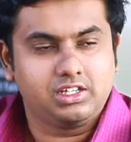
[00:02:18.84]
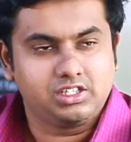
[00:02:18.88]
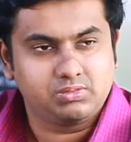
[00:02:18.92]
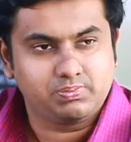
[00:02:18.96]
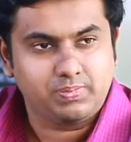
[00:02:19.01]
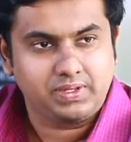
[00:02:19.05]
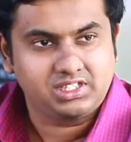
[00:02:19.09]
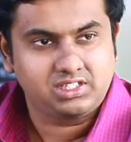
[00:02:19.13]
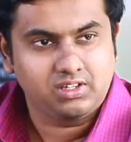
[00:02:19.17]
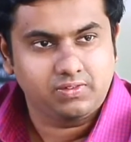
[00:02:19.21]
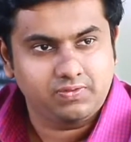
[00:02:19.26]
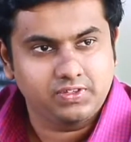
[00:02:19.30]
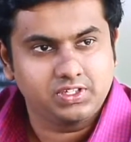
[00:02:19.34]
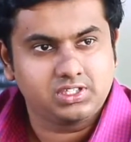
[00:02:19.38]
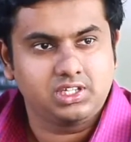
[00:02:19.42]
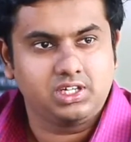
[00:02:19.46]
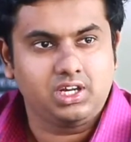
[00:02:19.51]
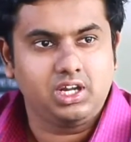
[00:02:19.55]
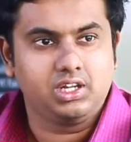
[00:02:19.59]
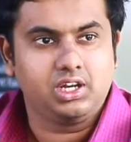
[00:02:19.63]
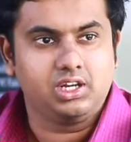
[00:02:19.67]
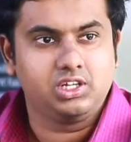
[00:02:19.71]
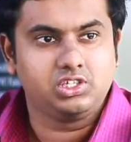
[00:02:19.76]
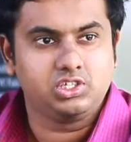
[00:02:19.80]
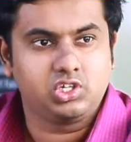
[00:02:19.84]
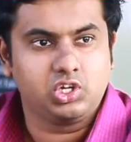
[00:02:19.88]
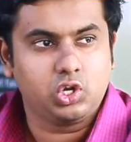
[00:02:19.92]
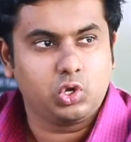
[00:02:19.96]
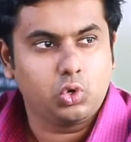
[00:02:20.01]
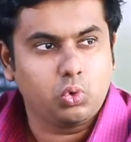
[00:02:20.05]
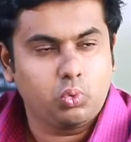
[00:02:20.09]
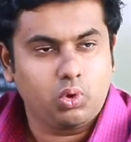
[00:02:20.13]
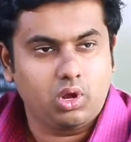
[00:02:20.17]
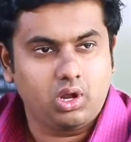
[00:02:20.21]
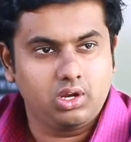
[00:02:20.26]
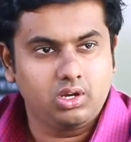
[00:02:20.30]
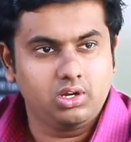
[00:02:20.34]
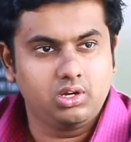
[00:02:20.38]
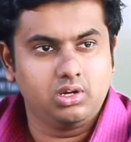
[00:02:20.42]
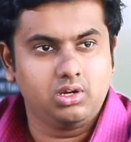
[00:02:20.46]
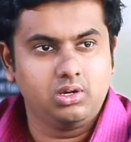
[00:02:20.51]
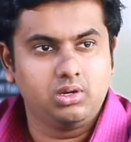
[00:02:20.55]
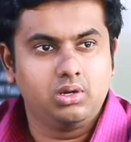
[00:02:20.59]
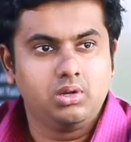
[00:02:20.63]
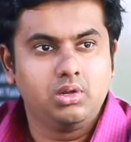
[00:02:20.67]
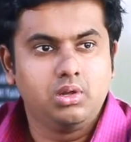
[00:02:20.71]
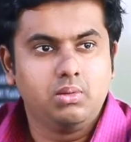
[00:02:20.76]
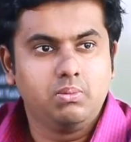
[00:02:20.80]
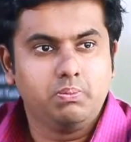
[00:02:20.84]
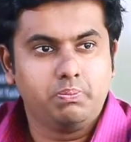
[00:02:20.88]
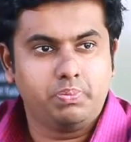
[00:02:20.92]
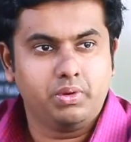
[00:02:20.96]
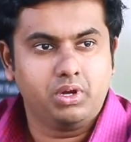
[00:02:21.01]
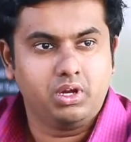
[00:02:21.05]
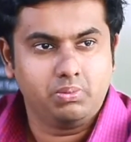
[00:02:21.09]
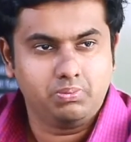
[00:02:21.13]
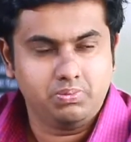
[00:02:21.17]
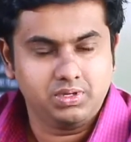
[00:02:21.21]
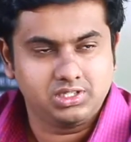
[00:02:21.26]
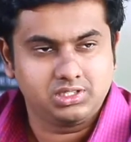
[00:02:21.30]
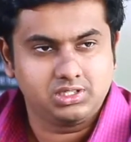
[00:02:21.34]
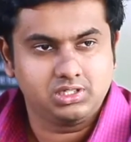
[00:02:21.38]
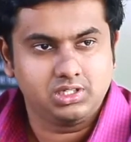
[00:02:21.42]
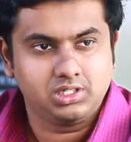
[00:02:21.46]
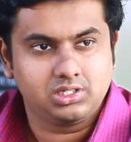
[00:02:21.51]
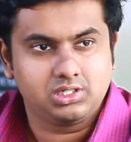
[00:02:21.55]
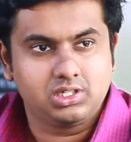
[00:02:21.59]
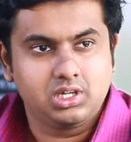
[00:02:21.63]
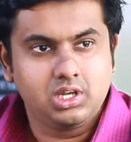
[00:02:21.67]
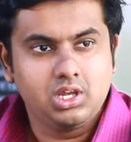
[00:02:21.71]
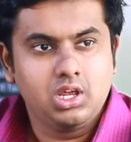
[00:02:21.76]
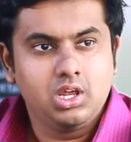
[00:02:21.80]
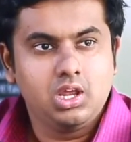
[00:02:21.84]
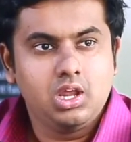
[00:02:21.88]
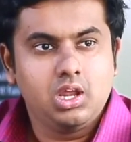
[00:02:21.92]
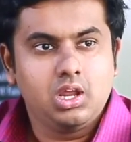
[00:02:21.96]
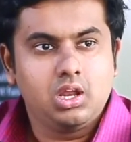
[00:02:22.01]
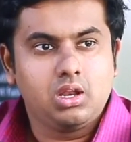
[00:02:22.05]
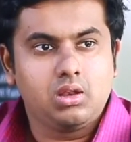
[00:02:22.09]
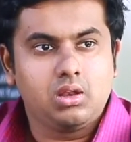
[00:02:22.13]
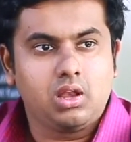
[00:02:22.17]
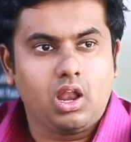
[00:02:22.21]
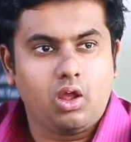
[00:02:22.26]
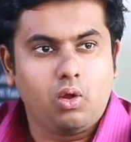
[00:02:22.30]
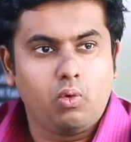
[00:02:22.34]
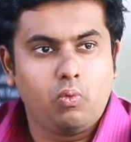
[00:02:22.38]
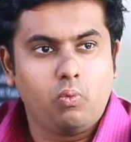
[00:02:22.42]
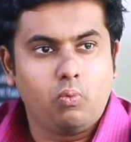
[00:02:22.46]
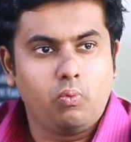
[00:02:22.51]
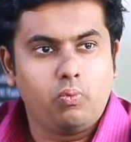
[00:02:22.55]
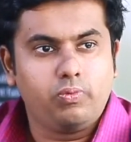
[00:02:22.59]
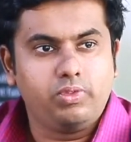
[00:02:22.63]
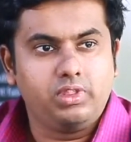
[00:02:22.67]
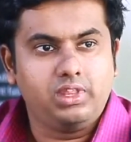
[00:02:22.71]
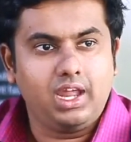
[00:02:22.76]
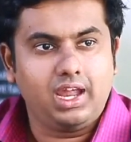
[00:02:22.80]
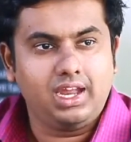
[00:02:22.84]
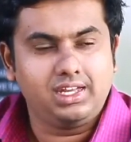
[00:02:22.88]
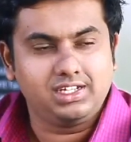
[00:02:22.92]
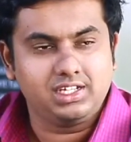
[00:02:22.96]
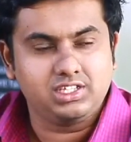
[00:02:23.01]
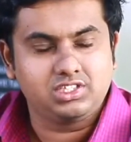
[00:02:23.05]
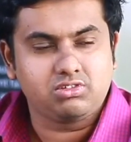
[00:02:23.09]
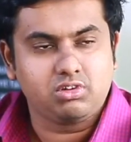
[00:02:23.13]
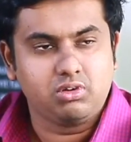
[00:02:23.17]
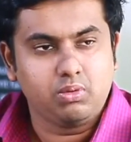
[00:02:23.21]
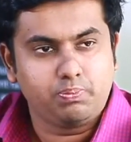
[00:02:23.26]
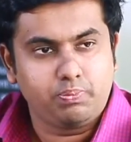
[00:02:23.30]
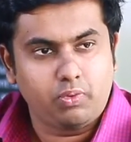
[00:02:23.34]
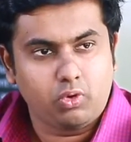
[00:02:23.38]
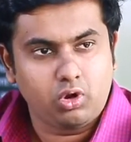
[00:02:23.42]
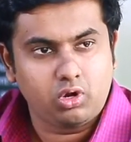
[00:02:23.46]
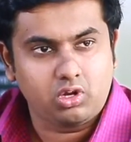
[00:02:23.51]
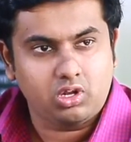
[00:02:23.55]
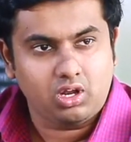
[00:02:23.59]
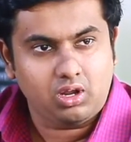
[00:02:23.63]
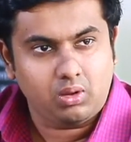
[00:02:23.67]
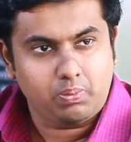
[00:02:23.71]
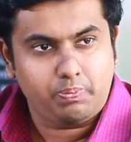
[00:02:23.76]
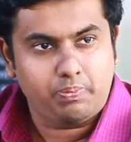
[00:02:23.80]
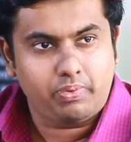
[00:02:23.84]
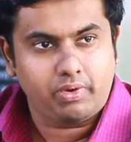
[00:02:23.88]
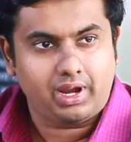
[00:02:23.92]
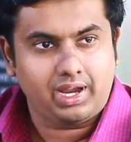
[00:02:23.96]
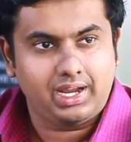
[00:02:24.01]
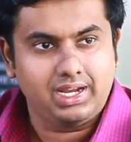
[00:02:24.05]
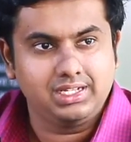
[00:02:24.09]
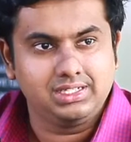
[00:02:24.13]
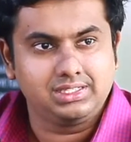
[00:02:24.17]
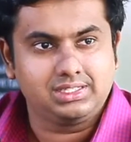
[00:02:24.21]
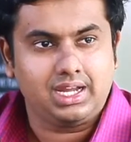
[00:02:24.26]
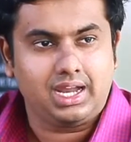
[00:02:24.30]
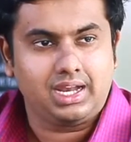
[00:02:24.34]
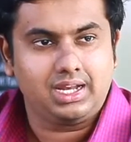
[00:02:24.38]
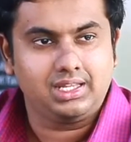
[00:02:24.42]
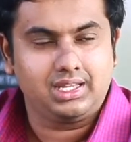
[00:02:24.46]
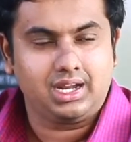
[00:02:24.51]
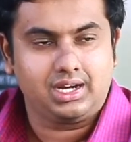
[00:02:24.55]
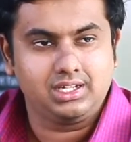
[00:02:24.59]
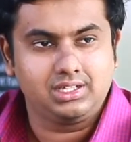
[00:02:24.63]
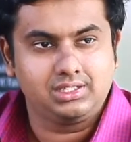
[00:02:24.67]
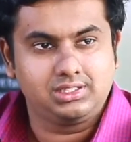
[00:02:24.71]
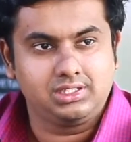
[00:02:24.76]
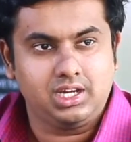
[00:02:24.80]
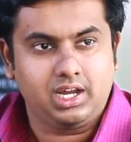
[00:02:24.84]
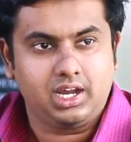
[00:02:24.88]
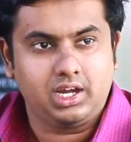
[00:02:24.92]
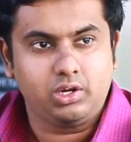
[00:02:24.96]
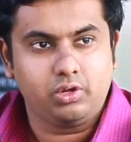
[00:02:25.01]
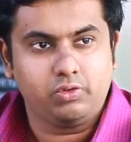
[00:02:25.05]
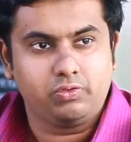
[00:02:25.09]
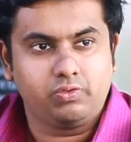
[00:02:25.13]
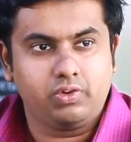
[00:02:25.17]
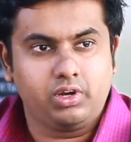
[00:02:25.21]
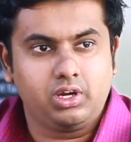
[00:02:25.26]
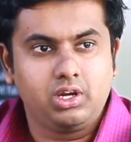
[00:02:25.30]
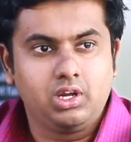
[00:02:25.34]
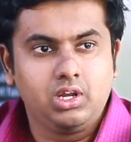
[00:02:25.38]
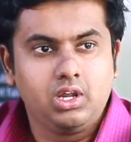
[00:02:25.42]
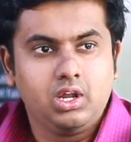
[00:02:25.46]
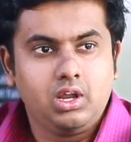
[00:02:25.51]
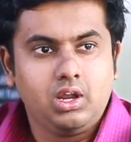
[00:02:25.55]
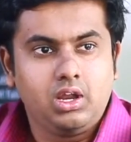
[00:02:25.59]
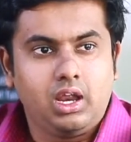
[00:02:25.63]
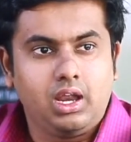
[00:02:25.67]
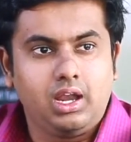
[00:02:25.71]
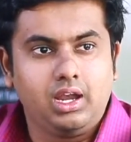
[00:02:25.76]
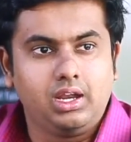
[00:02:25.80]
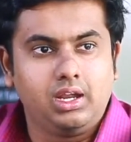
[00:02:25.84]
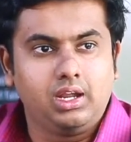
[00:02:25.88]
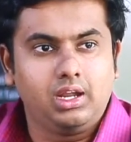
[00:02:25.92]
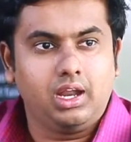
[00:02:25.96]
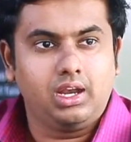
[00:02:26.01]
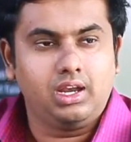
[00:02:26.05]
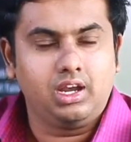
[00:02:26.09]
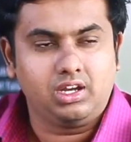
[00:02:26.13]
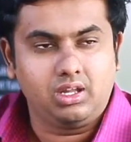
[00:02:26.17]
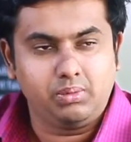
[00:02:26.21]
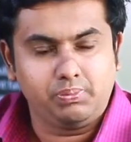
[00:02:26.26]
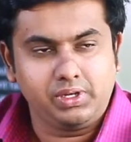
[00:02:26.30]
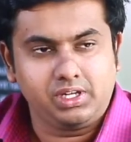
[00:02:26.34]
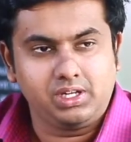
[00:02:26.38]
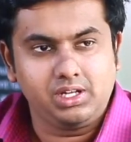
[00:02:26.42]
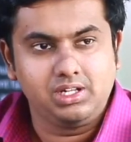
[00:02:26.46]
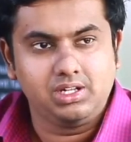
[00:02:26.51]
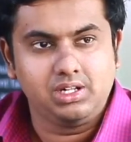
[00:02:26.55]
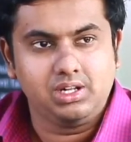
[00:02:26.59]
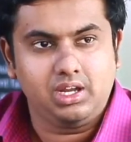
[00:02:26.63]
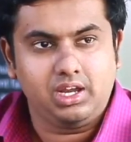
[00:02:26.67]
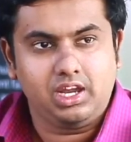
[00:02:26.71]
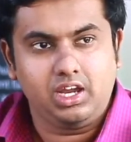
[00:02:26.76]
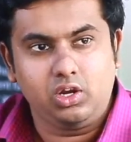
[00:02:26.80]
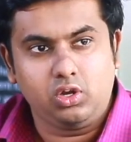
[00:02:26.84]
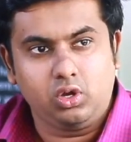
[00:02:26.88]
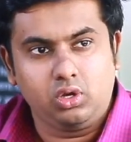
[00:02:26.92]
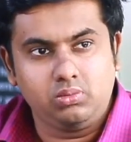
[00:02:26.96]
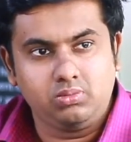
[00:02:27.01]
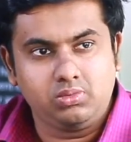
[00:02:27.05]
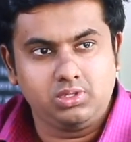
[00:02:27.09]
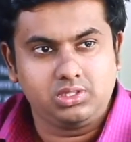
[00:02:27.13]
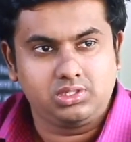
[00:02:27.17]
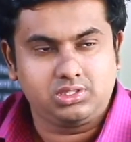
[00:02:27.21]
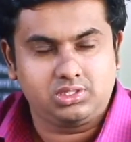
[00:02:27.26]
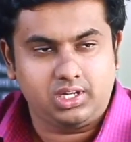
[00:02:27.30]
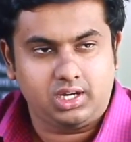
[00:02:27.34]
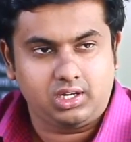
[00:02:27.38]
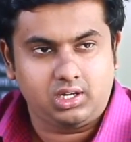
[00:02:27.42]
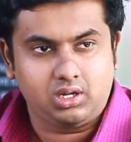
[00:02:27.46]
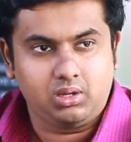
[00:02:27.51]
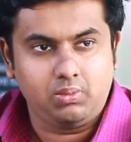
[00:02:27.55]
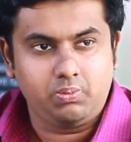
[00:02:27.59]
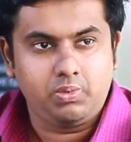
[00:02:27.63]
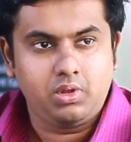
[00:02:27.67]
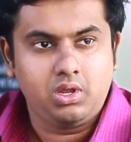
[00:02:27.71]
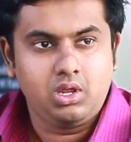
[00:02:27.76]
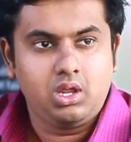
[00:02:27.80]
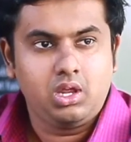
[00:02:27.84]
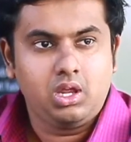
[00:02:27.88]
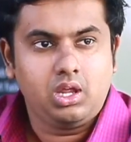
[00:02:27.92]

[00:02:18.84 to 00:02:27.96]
specificity that is required per business. Now, they just report a price and that is the end of it. In a typical e-commerce setup,